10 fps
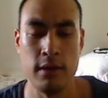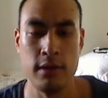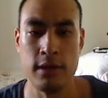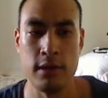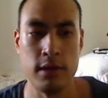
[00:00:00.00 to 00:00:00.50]

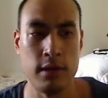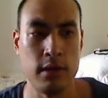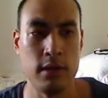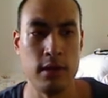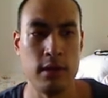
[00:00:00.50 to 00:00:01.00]

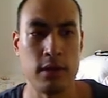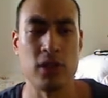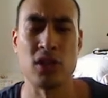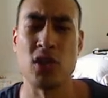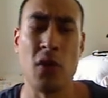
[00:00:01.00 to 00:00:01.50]
to
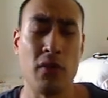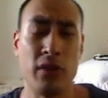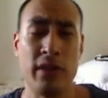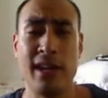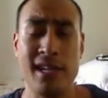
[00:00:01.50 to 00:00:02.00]
just go over
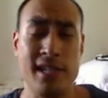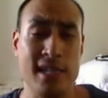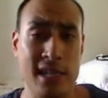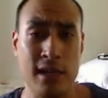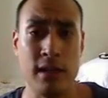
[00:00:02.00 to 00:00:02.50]
the
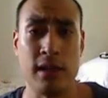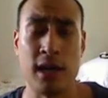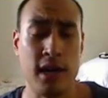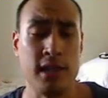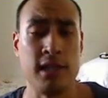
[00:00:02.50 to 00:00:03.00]
idea, the
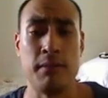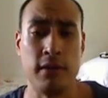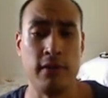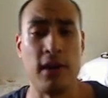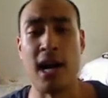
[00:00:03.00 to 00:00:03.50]
concept
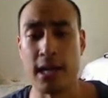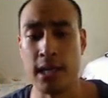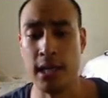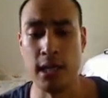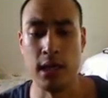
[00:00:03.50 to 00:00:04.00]
of
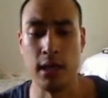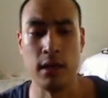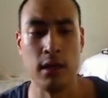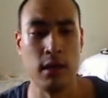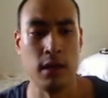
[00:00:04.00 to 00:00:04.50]
hotkeying,
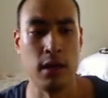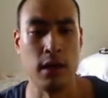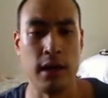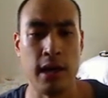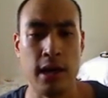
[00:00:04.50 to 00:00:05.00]

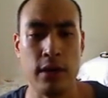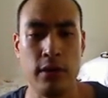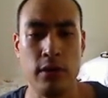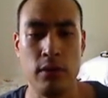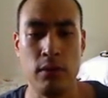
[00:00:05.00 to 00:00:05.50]
how do you